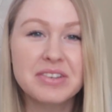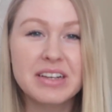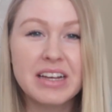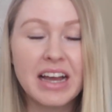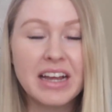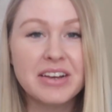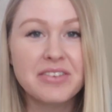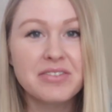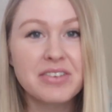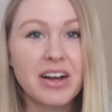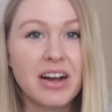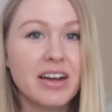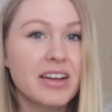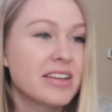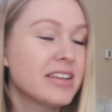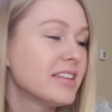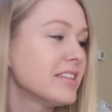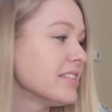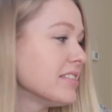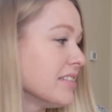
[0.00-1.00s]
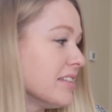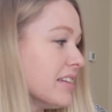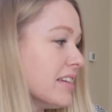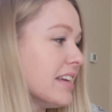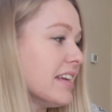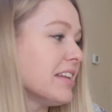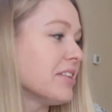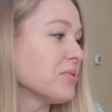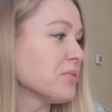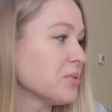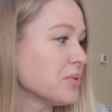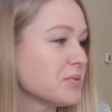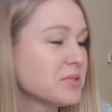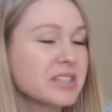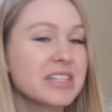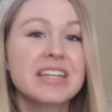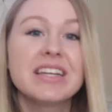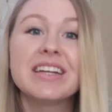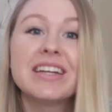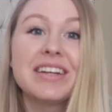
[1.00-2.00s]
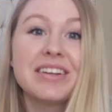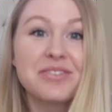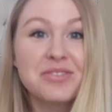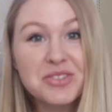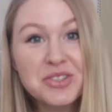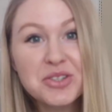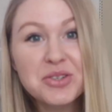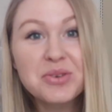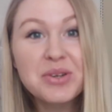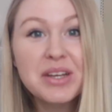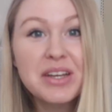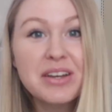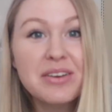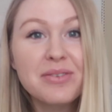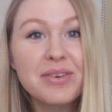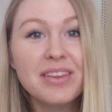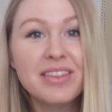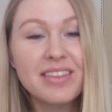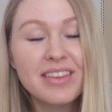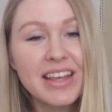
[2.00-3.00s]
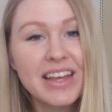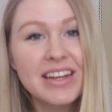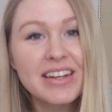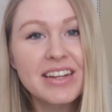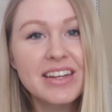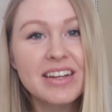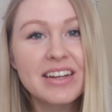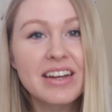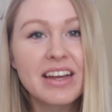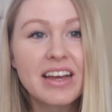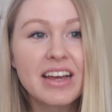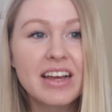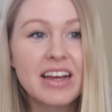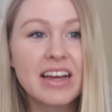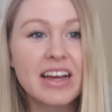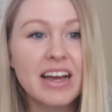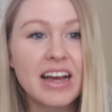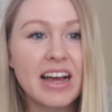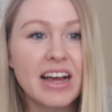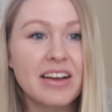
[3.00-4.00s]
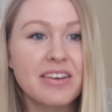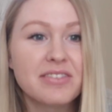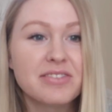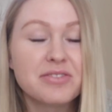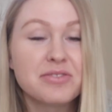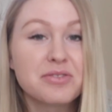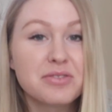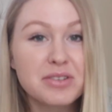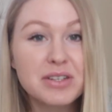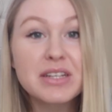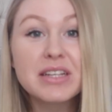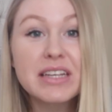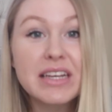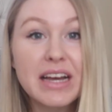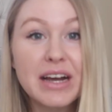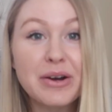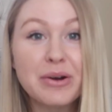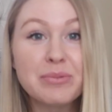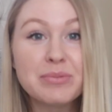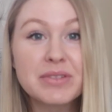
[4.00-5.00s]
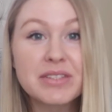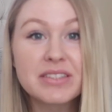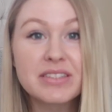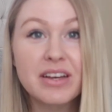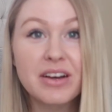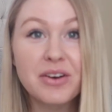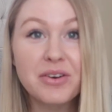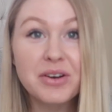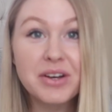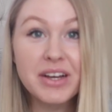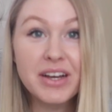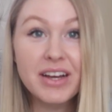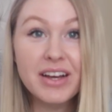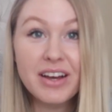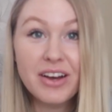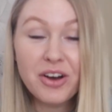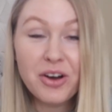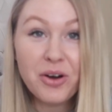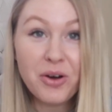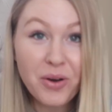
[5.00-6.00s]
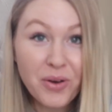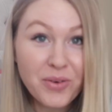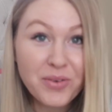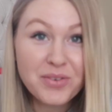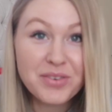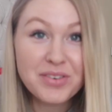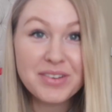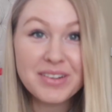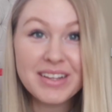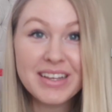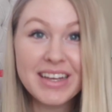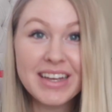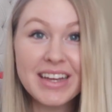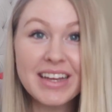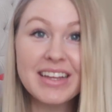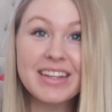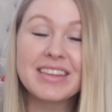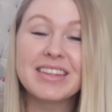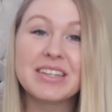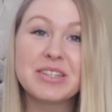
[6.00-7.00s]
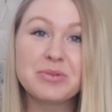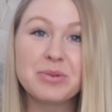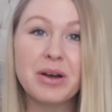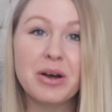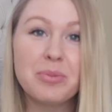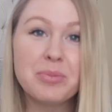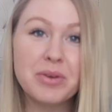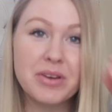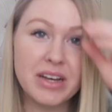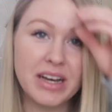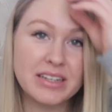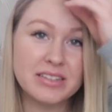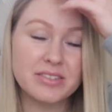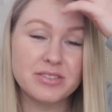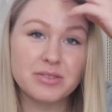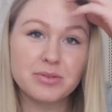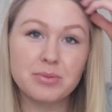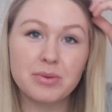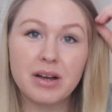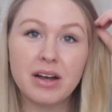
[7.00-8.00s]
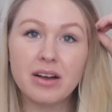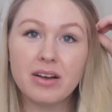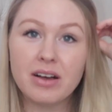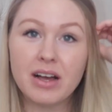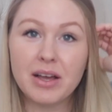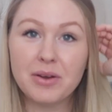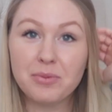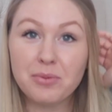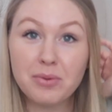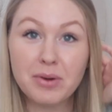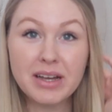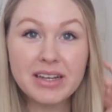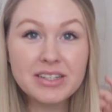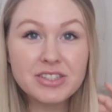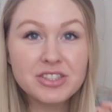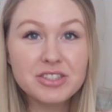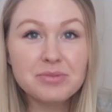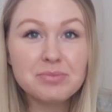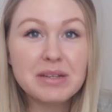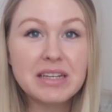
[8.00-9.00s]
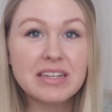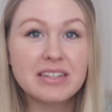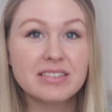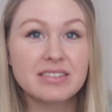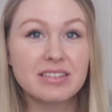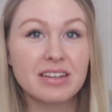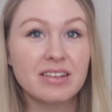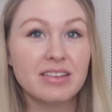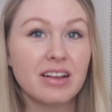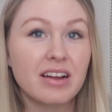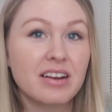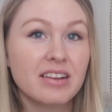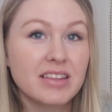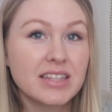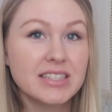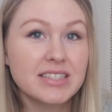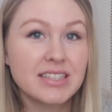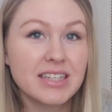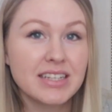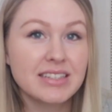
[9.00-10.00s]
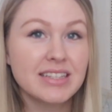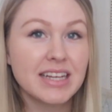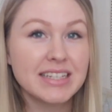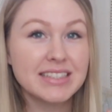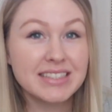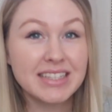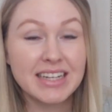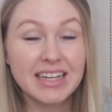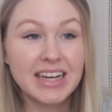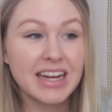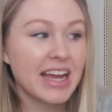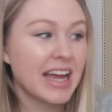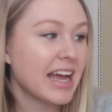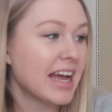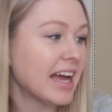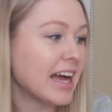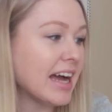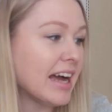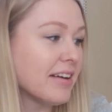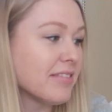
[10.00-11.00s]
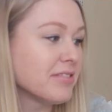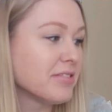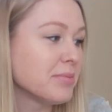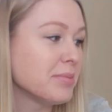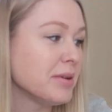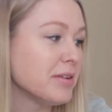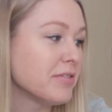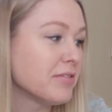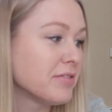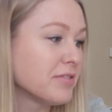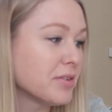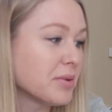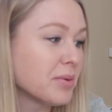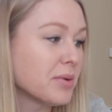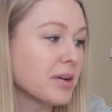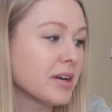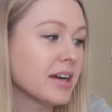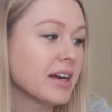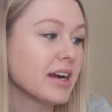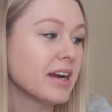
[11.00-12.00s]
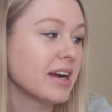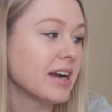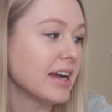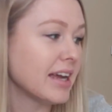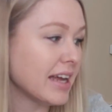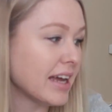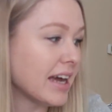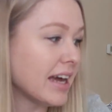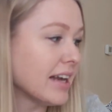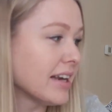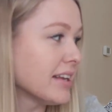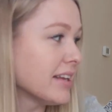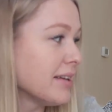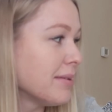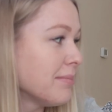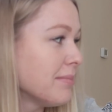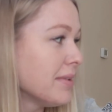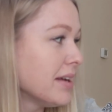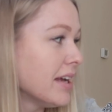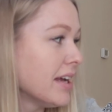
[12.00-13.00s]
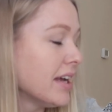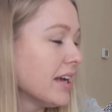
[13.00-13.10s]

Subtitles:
kind of gotten in a routine of doing with Landon have really helped. So hopefully this will help you guys as well. I wish, because a lot of these things I didn't have before I had him,